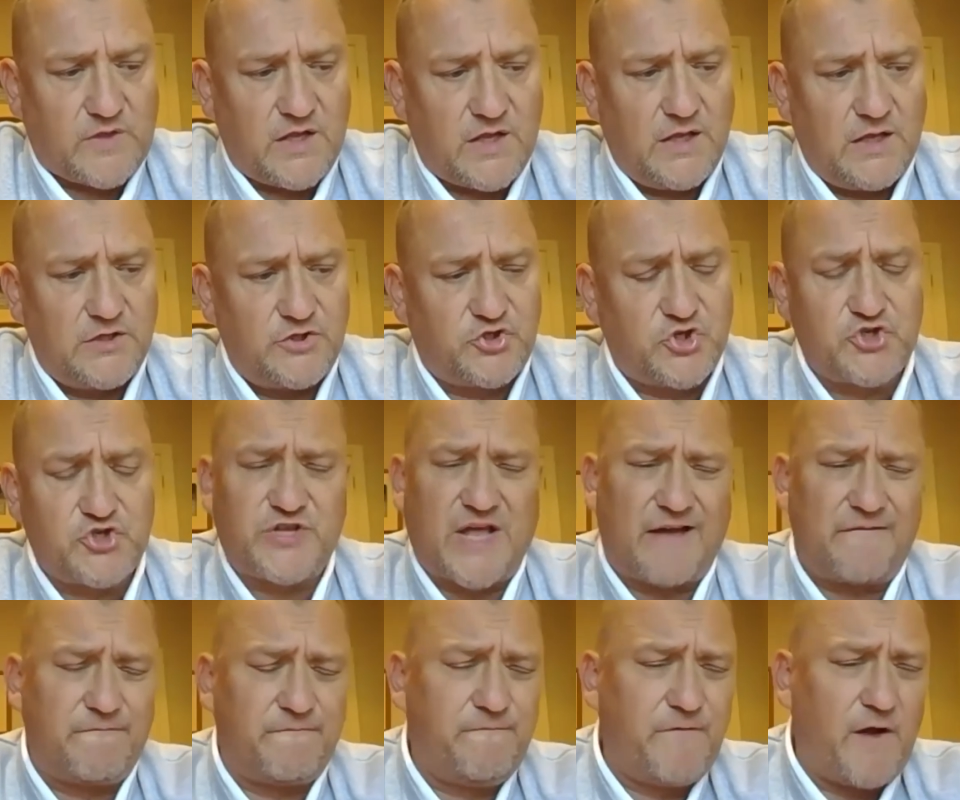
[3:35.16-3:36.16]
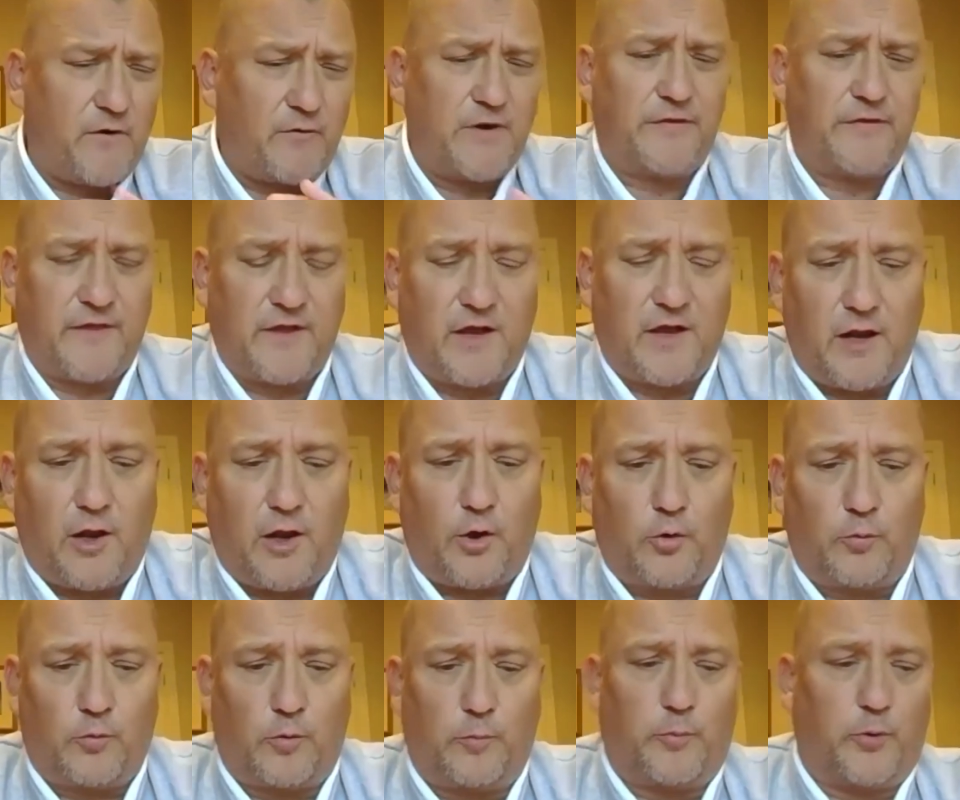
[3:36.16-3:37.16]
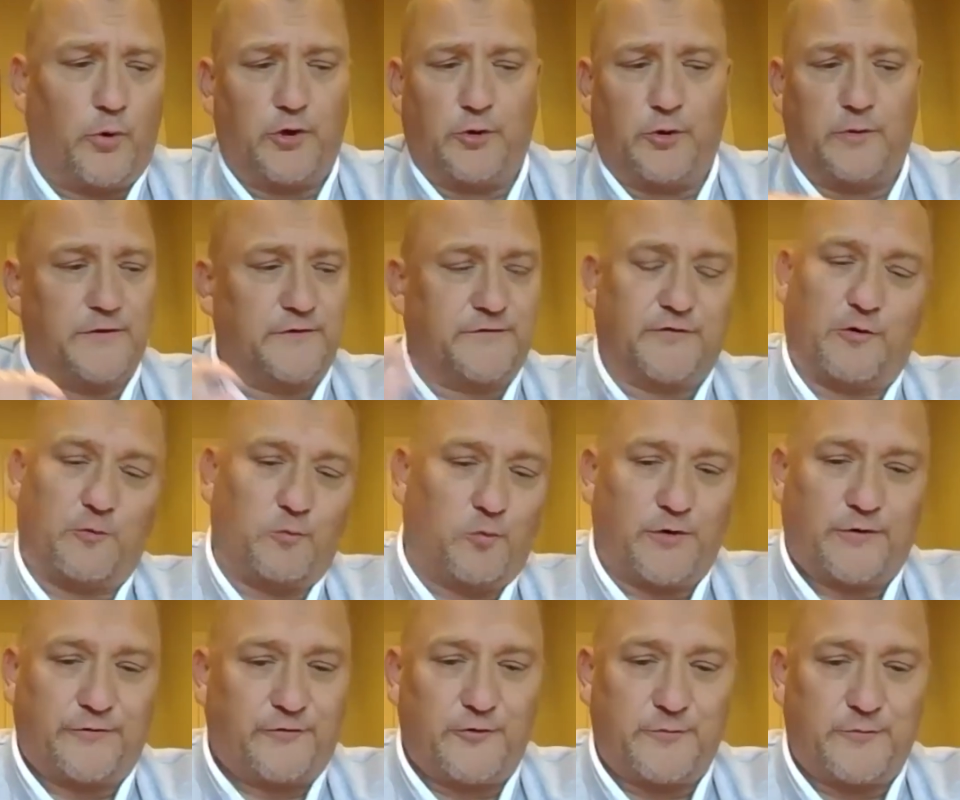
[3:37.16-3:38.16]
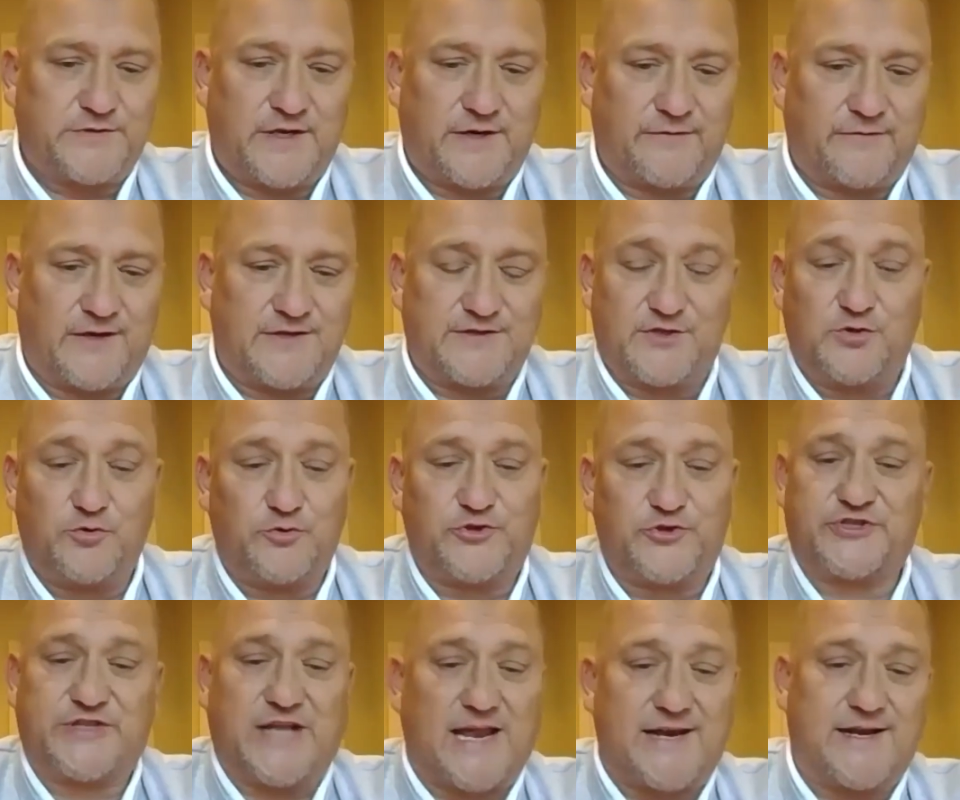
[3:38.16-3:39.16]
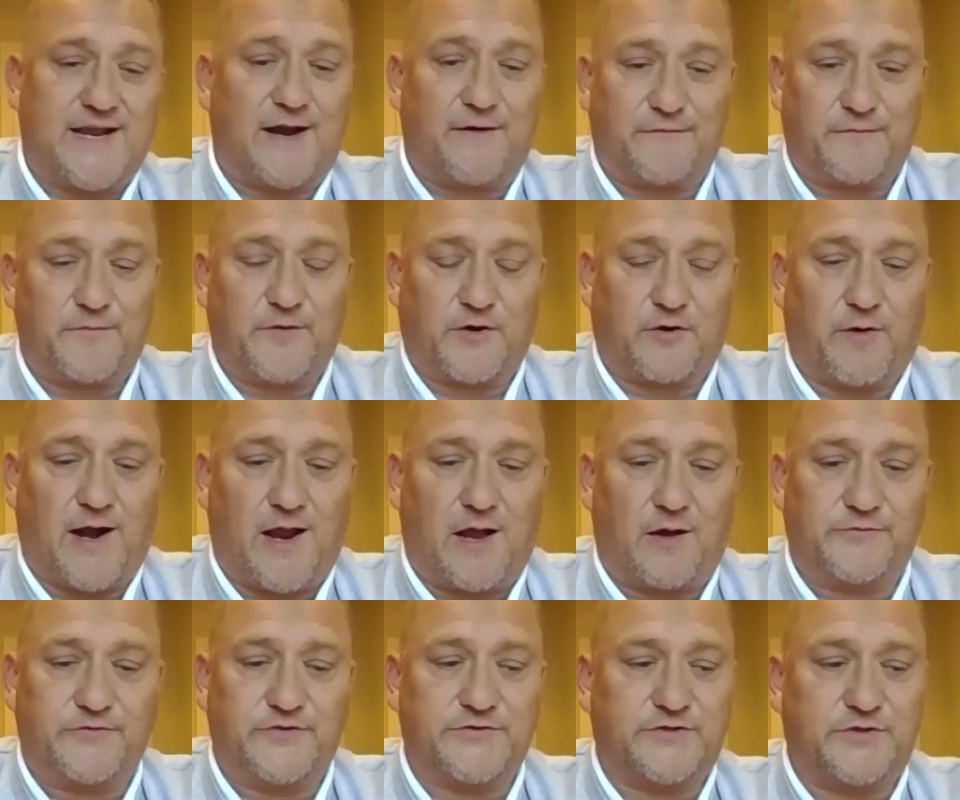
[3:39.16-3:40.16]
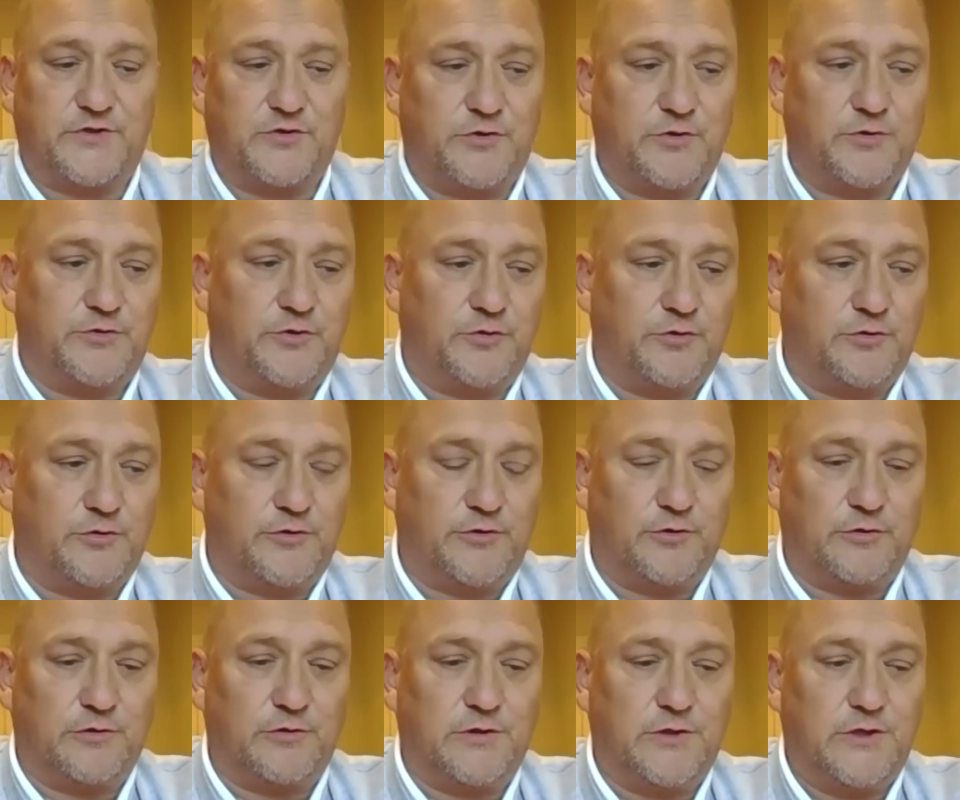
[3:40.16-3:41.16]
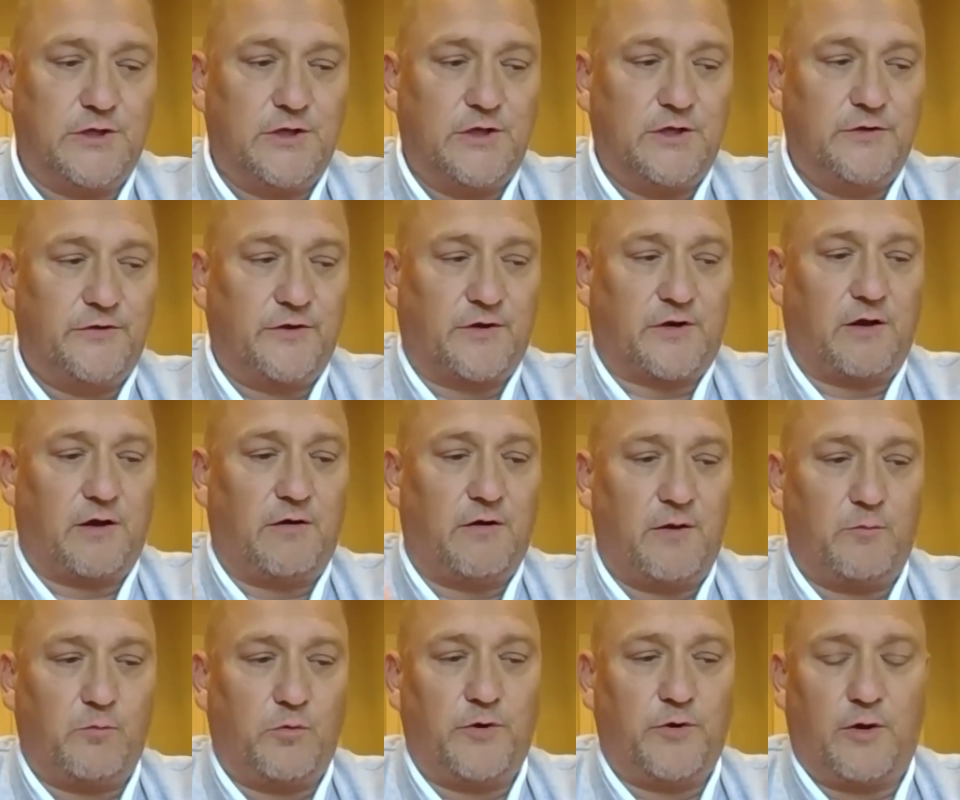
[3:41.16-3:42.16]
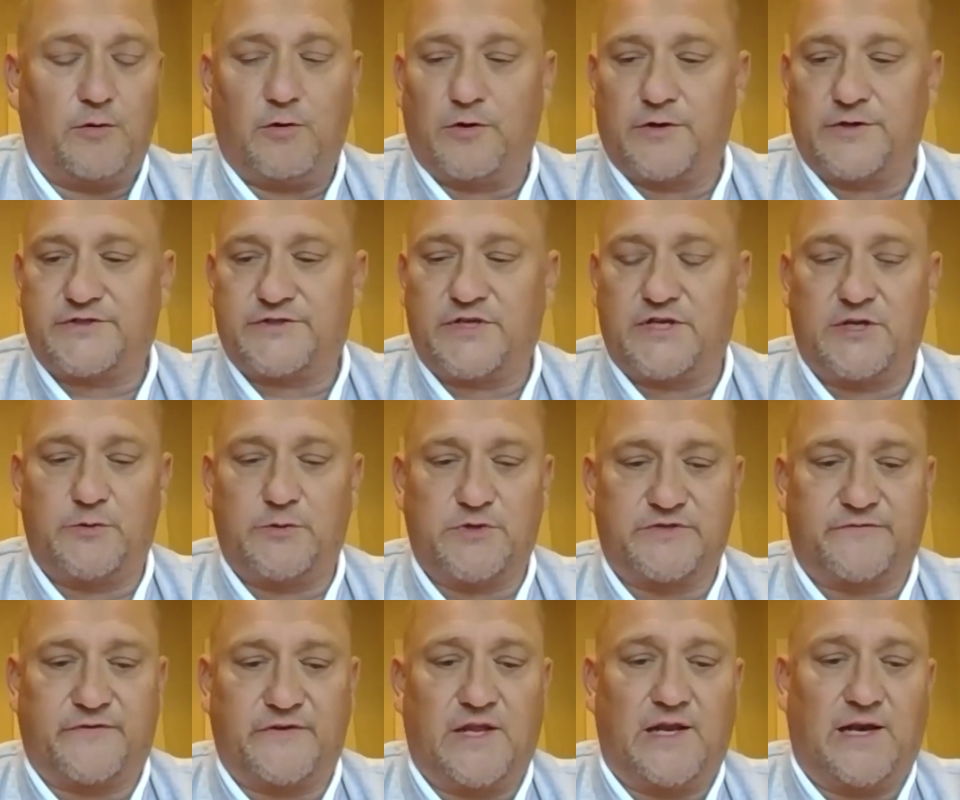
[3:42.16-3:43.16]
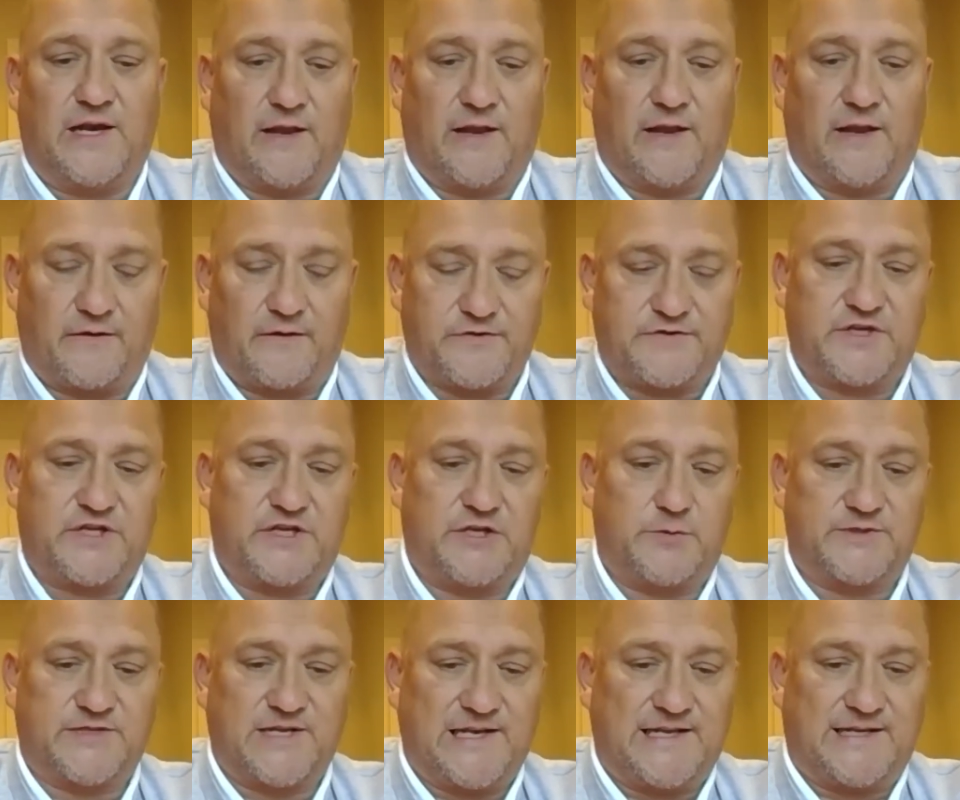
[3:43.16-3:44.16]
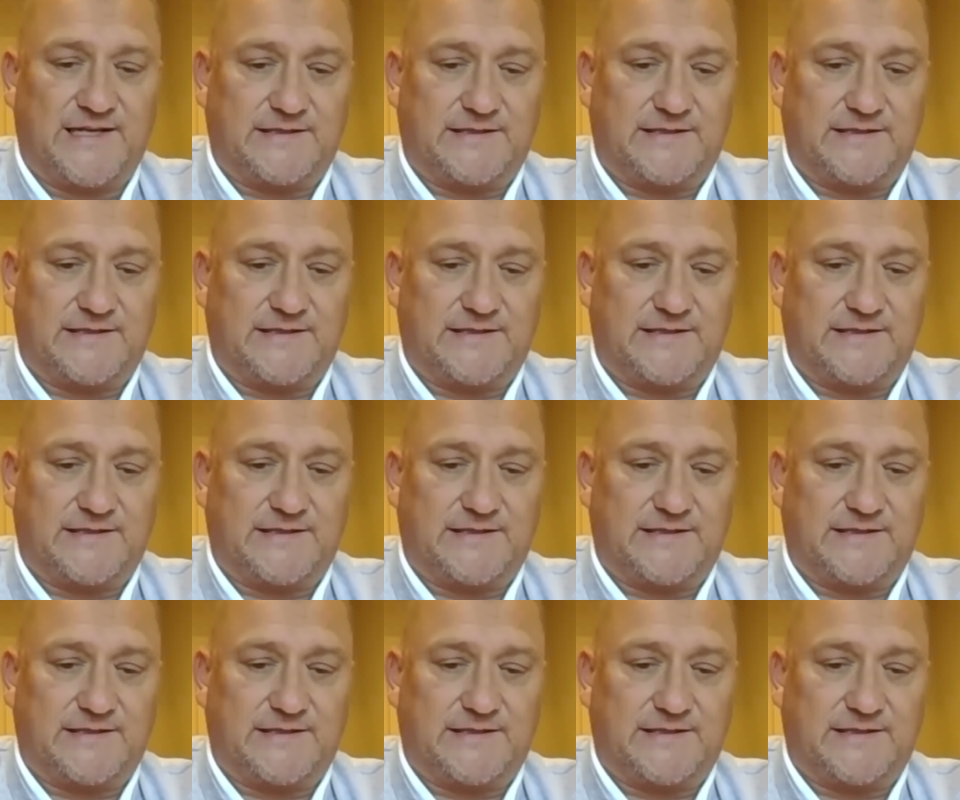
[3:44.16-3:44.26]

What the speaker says: Just that very thing alone will put you in the top 1 or 2% of agents. You'll stand out from the crowd. Just the client will no longer see you as vanilla. They'll see you as elite.